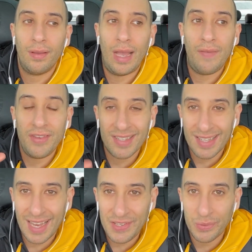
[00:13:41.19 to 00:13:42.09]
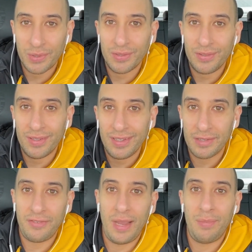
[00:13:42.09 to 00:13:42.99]
Have you scheduled
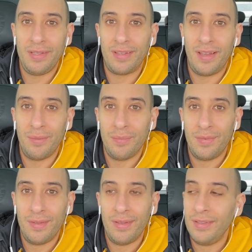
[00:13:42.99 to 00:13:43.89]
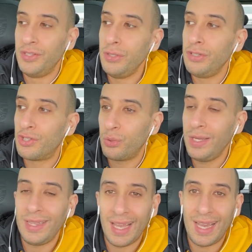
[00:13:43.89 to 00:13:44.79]
your family time? Do you
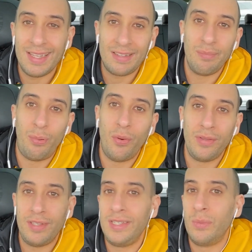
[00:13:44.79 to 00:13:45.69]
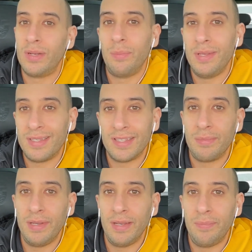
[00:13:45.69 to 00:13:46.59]
treat that as important as you would a
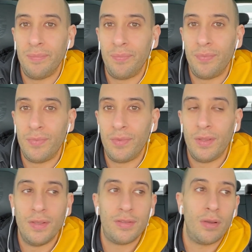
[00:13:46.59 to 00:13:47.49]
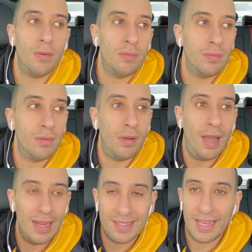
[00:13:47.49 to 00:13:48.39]
business meeting? So
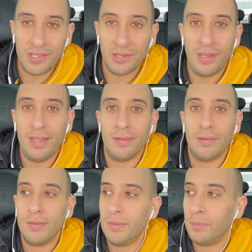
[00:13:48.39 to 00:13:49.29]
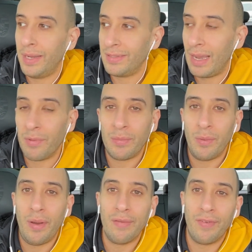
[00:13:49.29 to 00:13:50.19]
I schedule in my time with my
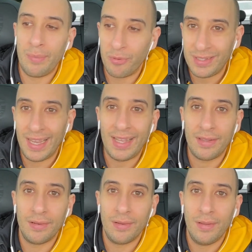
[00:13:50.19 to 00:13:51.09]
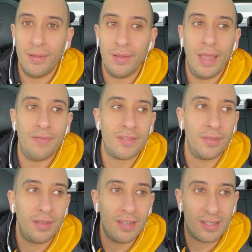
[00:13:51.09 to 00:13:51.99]
wife. I protect it. If
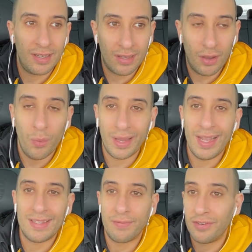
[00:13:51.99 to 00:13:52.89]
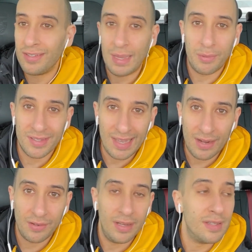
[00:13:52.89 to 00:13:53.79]
something is going to go against it, for example,
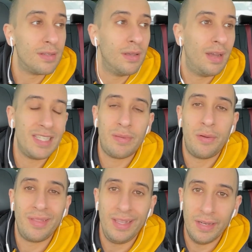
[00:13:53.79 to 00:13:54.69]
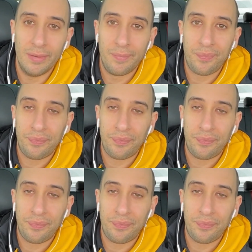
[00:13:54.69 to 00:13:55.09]
Saturdays I spend with Nina.